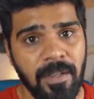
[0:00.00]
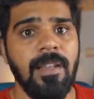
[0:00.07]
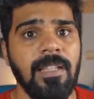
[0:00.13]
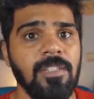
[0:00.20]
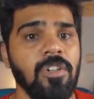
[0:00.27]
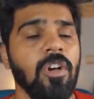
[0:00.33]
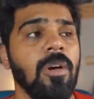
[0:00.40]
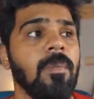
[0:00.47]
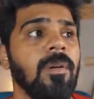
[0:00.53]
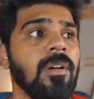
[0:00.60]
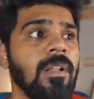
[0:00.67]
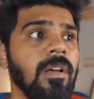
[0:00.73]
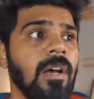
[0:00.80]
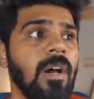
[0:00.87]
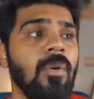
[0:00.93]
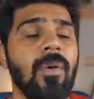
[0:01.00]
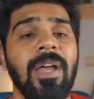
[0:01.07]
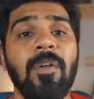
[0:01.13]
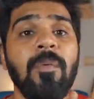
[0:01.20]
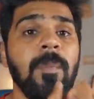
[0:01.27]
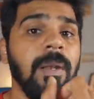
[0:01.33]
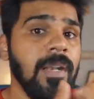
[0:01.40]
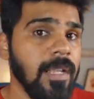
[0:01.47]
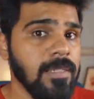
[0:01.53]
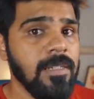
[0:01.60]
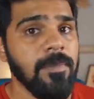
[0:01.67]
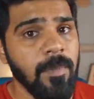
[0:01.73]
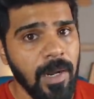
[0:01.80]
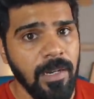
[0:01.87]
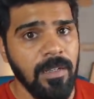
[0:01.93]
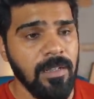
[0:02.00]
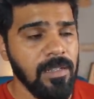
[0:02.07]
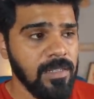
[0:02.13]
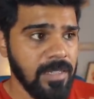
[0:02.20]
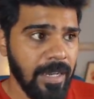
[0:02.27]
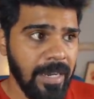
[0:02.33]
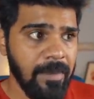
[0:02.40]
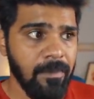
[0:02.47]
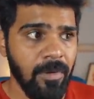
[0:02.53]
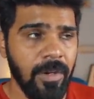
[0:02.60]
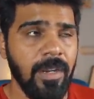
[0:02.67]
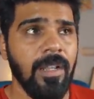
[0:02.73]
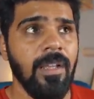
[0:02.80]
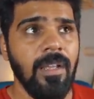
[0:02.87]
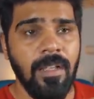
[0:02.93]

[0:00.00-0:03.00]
Let's talk about how equipment doesn't matter. Second point,